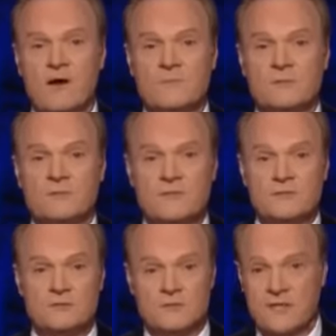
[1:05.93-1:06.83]
armed
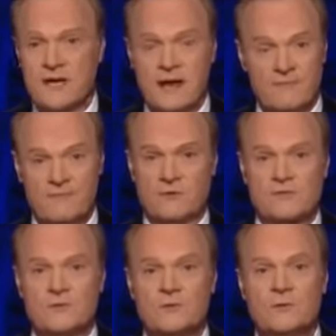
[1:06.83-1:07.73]
teachers in every
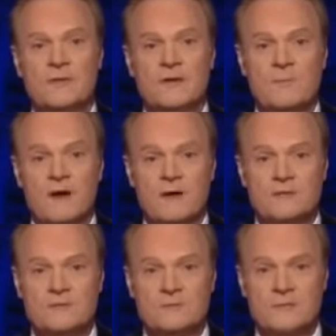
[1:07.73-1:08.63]
school in America
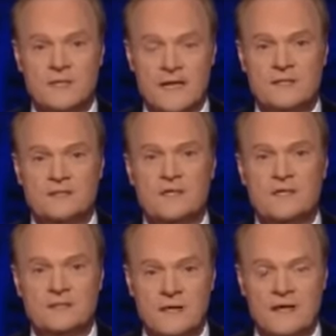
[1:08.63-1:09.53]
to engage
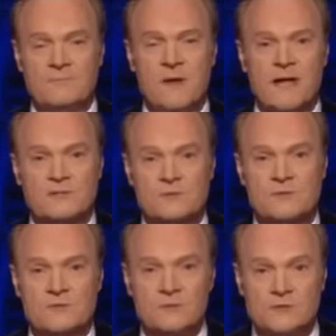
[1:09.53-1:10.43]
in gun battles
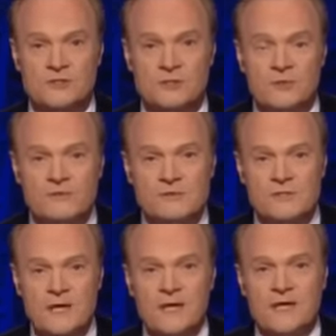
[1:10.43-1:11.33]
with school
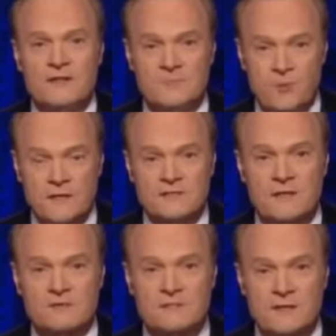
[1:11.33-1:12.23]
shooters, the press
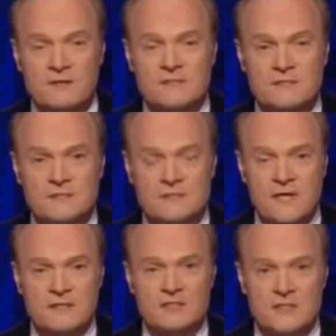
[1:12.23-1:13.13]
secretary
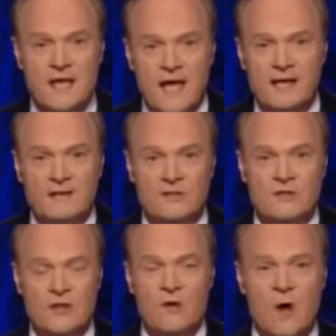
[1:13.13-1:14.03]
said she had
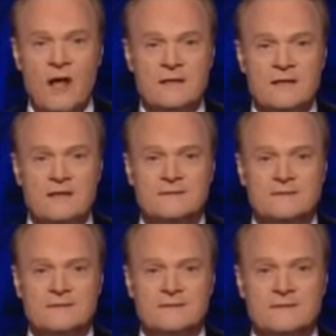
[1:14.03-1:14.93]
no idea.
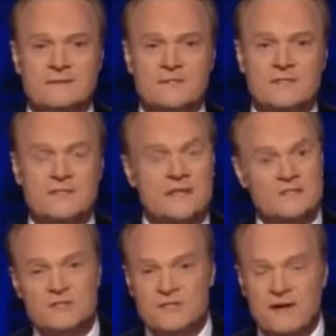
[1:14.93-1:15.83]
She said
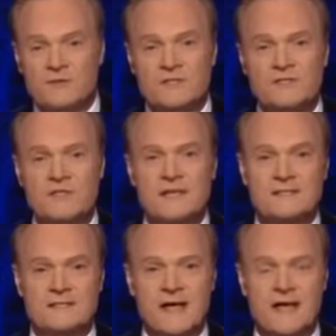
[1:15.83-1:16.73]
she's never
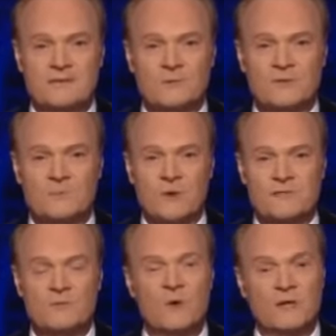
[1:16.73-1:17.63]
discussed that with the
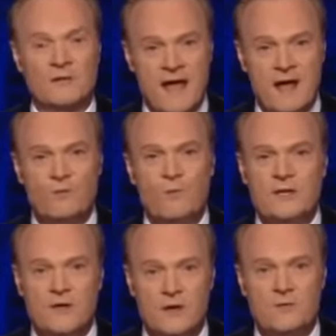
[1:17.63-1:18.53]
president. Well, now we
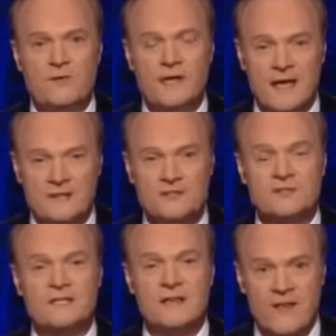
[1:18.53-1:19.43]
know the answer
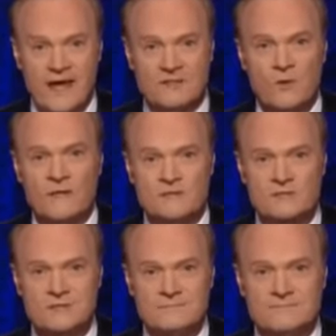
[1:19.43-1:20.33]
to that
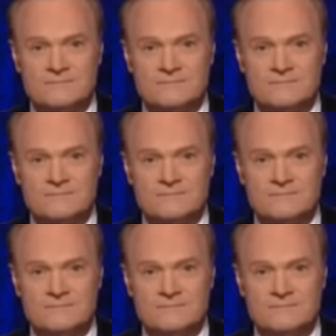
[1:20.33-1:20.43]
question.